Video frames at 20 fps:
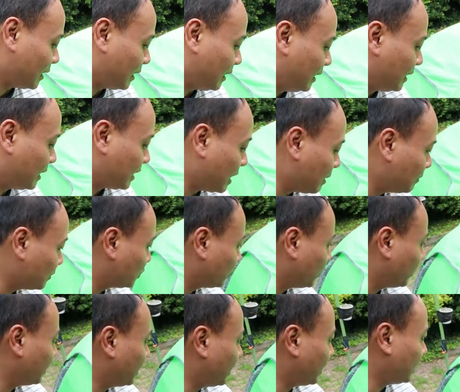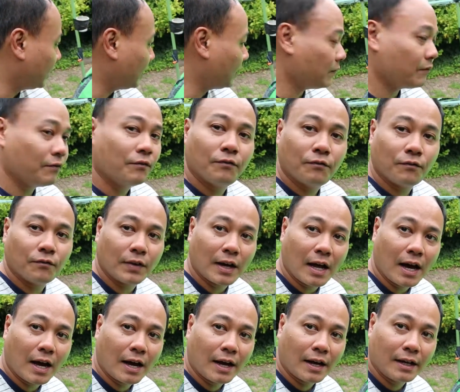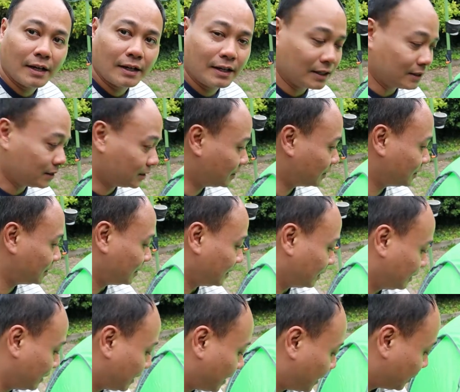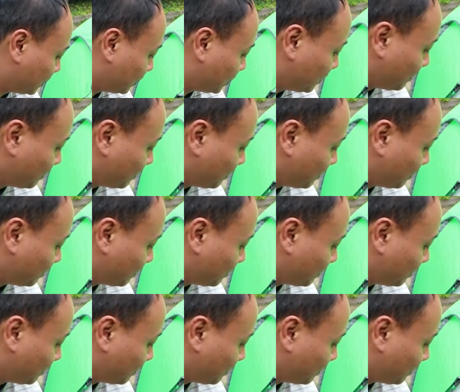it comes with a fly that's attached